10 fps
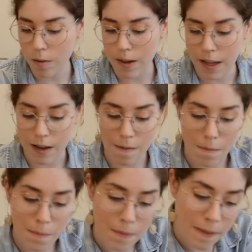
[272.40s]
green
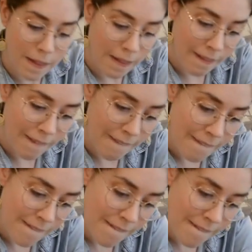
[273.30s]

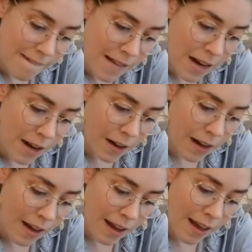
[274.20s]
and I'm
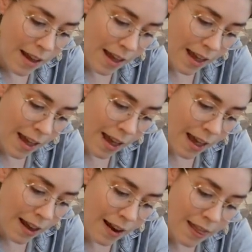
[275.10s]
gonna
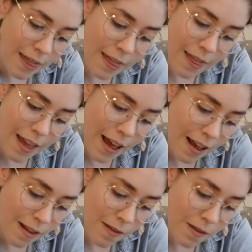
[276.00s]
add
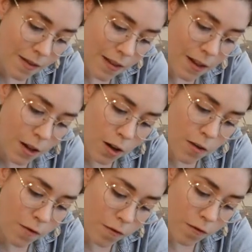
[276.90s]
that
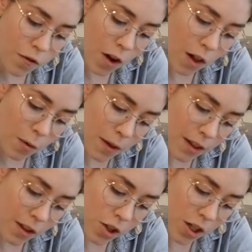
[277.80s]
following
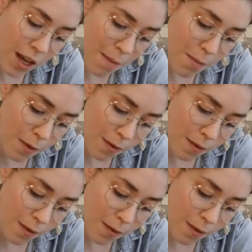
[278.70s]
the shape.